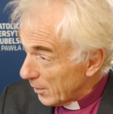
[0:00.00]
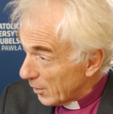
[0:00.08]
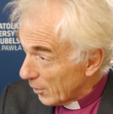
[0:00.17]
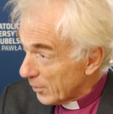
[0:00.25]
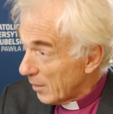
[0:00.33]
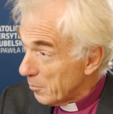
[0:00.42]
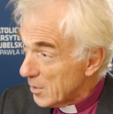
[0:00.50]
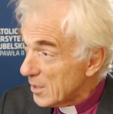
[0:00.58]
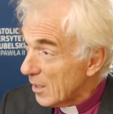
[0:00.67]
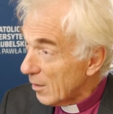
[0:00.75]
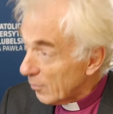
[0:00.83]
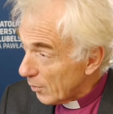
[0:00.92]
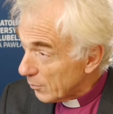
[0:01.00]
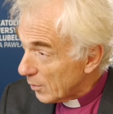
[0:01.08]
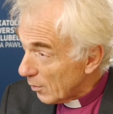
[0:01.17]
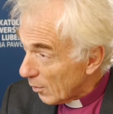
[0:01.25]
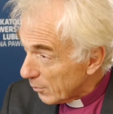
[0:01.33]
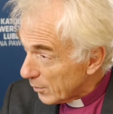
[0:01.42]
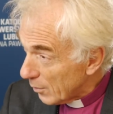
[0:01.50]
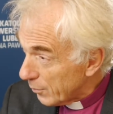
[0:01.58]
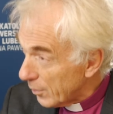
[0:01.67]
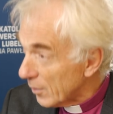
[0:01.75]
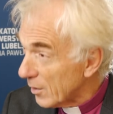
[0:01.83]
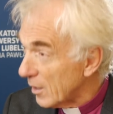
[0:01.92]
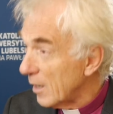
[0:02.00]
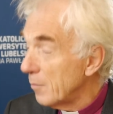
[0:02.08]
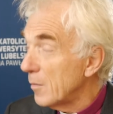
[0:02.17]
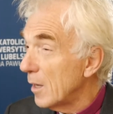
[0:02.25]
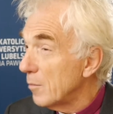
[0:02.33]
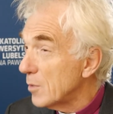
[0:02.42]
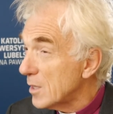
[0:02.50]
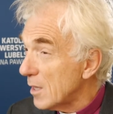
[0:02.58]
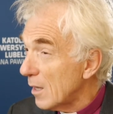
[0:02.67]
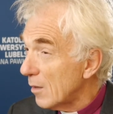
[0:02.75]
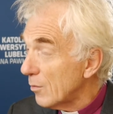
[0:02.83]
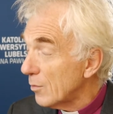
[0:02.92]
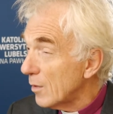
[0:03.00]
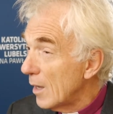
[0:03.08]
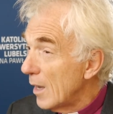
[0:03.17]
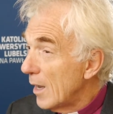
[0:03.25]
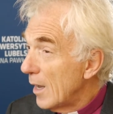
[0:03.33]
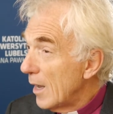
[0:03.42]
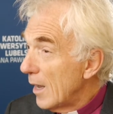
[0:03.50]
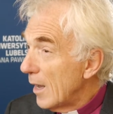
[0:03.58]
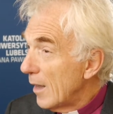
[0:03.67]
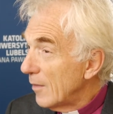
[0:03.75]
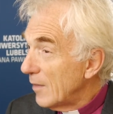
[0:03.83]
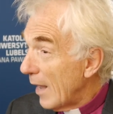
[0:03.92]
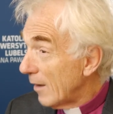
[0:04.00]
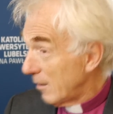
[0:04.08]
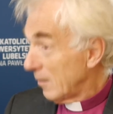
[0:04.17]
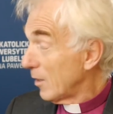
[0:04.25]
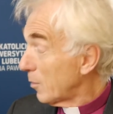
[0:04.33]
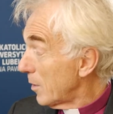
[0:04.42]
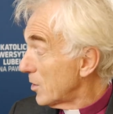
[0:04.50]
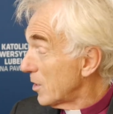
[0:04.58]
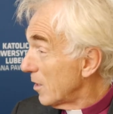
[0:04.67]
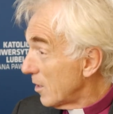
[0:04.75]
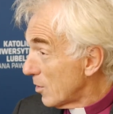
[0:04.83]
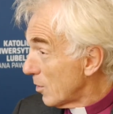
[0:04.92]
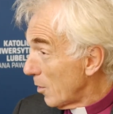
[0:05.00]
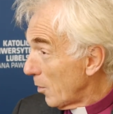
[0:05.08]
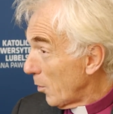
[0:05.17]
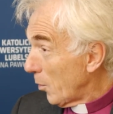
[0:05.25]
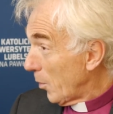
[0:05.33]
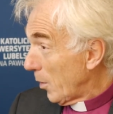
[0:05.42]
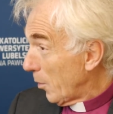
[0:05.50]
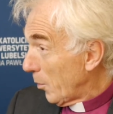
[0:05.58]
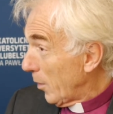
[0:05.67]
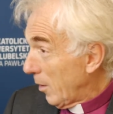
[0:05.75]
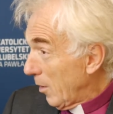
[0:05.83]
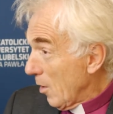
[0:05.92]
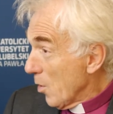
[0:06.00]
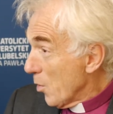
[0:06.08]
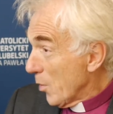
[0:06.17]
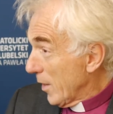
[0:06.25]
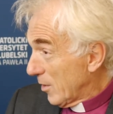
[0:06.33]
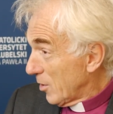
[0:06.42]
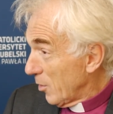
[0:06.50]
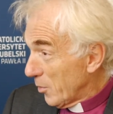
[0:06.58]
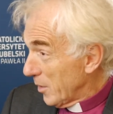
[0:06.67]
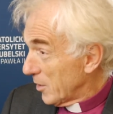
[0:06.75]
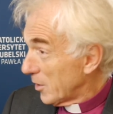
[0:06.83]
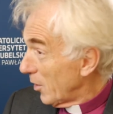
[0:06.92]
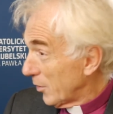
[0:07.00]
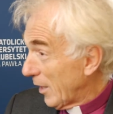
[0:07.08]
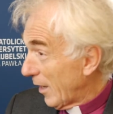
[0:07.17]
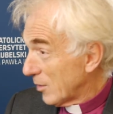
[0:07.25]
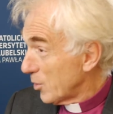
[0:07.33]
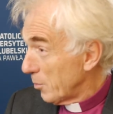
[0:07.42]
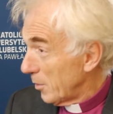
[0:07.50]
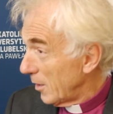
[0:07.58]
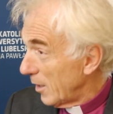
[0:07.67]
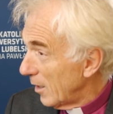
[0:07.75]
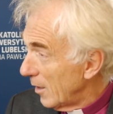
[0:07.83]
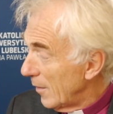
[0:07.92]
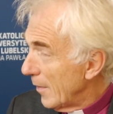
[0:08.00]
God Himself, of the Father Himself, then the question is, who is God actually?